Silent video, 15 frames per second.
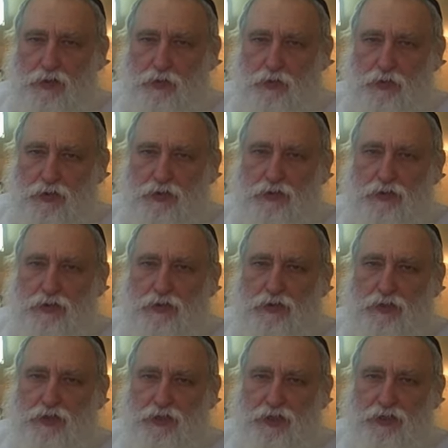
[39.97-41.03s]
They were in
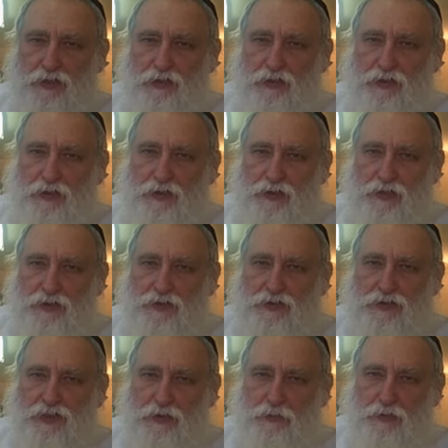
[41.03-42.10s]
jail in
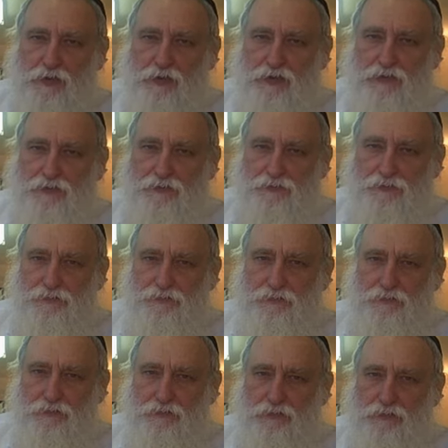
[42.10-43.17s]
Siberia.
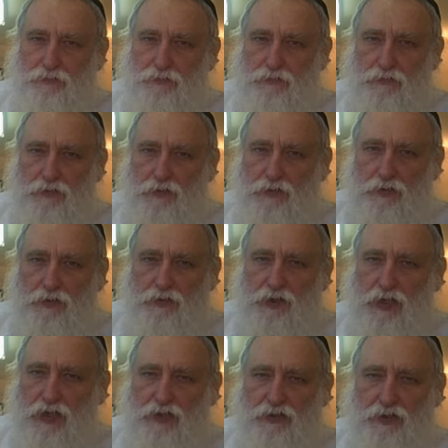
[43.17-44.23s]

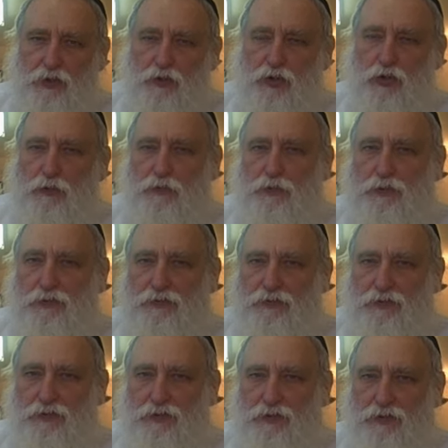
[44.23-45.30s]
They had no hope
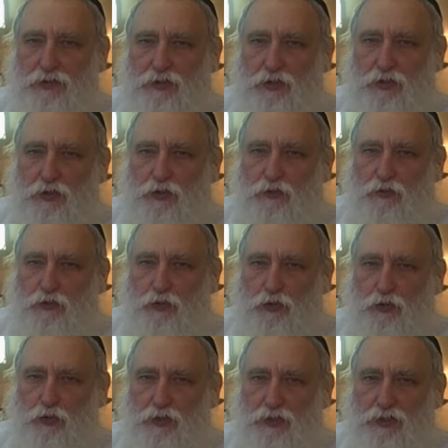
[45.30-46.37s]

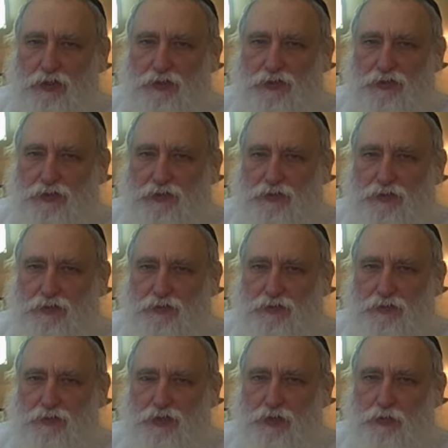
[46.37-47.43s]
for release.
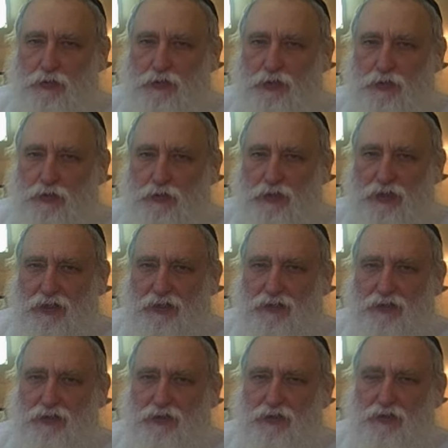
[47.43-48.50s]
They were in the Gulag,
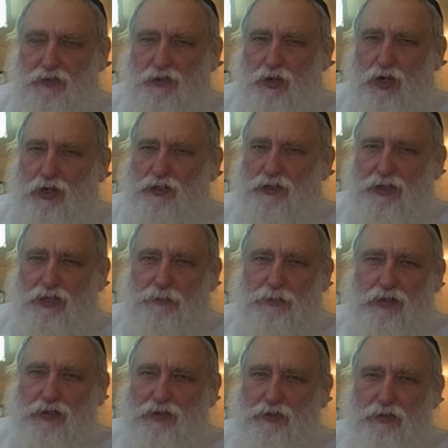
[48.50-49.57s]
and hardly
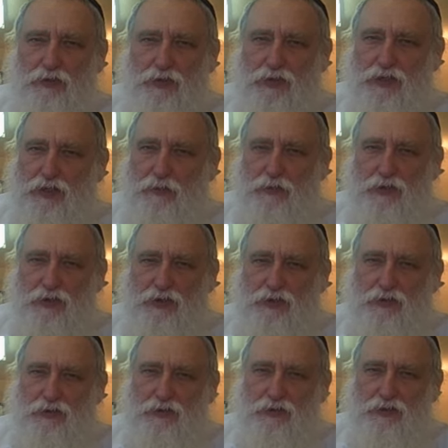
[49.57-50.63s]
anybody knew that they were
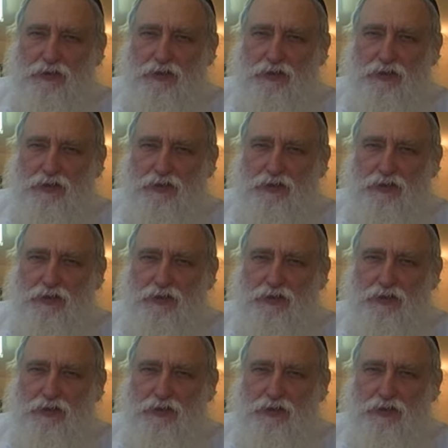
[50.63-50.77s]
there,